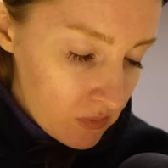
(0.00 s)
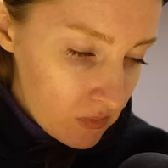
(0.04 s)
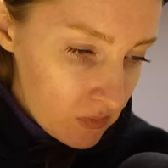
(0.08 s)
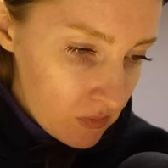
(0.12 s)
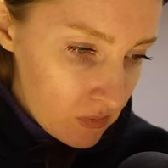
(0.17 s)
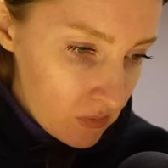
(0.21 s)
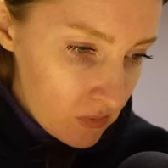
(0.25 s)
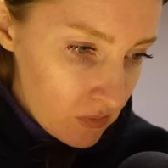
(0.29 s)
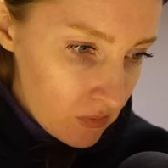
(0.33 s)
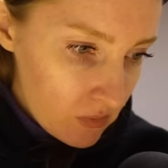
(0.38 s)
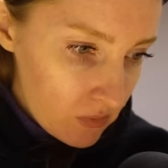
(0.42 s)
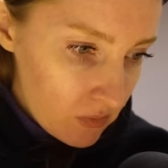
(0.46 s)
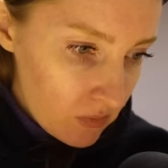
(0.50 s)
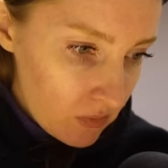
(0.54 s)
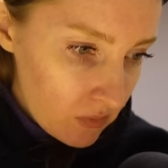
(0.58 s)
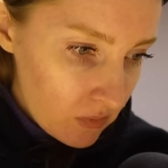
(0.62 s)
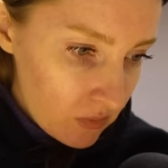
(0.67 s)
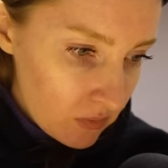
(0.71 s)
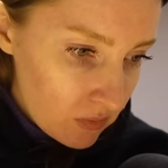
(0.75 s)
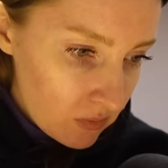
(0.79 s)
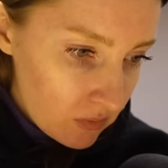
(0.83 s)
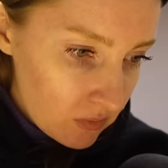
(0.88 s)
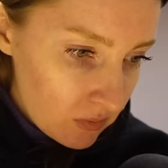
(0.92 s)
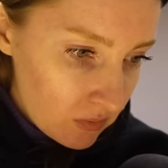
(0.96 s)

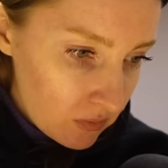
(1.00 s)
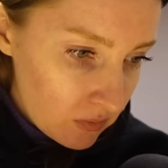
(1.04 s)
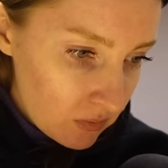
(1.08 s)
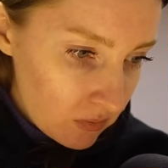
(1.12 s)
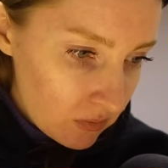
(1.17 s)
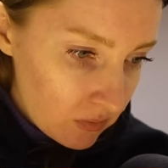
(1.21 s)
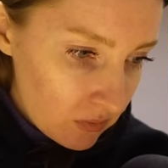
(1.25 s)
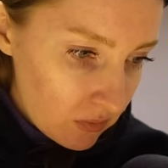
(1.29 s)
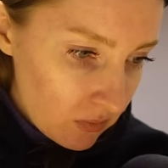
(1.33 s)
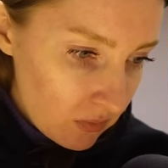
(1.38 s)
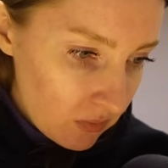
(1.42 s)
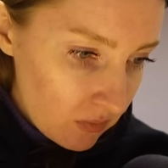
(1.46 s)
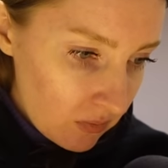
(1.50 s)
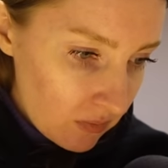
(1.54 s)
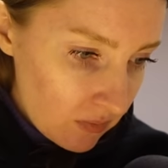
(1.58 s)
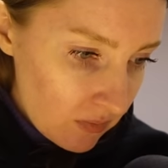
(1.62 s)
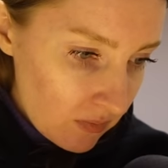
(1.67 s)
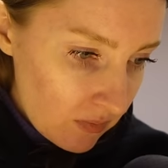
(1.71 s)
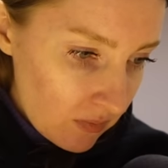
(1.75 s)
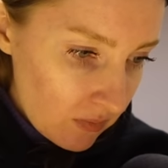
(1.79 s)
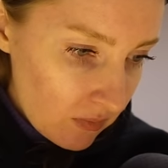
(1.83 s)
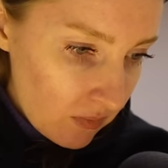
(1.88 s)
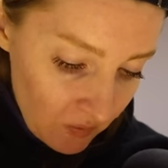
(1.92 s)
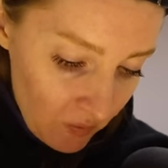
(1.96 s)

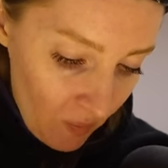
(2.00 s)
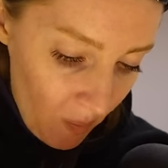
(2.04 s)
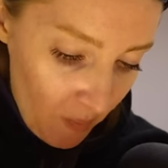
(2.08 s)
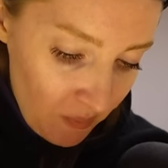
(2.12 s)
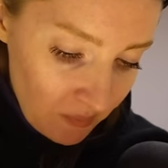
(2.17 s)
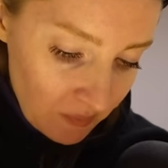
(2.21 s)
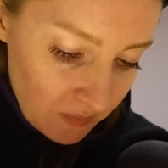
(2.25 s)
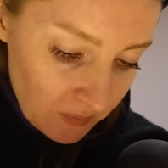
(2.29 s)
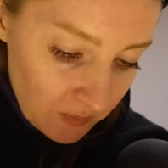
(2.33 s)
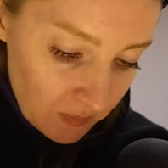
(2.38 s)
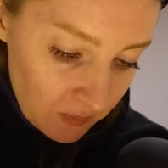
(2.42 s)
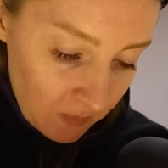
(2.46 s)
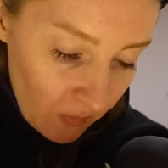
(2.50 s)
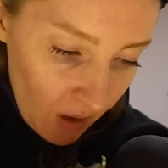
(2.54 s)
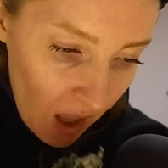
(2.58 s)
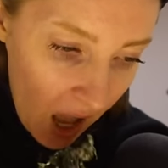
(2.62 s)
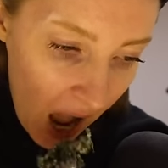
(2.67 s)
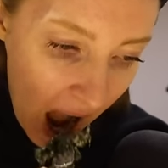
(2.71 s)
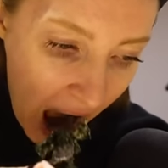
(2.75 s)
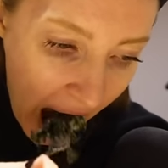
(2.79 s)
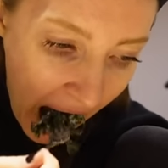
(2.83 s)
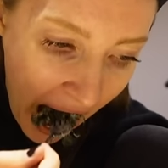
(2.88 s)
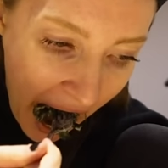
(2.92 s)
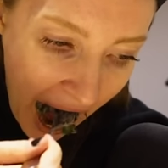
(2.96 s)

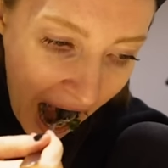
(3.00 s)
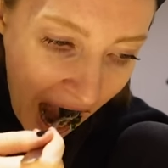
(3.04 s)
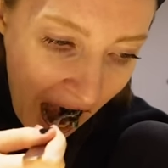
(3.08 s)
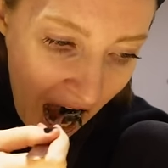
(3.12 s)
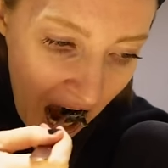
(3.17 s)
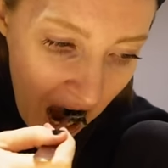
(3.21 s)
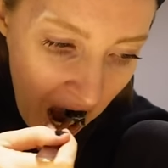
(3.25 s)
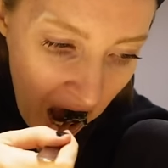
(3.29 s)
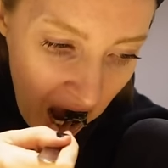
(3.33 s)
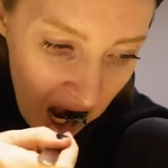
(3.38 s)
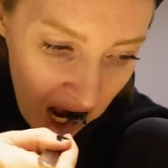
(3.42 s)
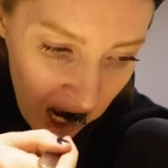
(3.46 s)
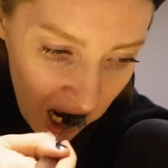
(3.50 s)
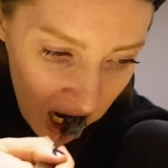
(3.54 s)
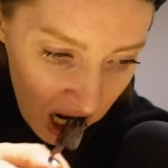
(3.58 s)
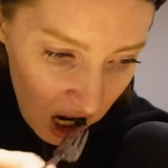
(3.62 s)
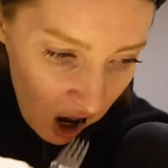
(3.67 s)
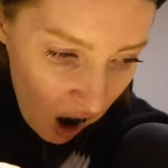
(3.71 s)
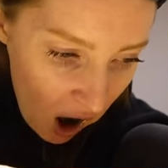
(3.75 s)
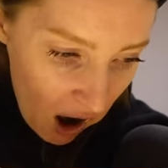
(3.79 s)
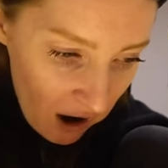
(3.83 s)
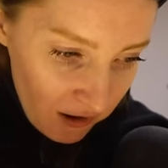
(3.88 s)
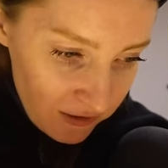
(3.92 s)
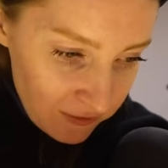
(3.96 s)
Nothing is said.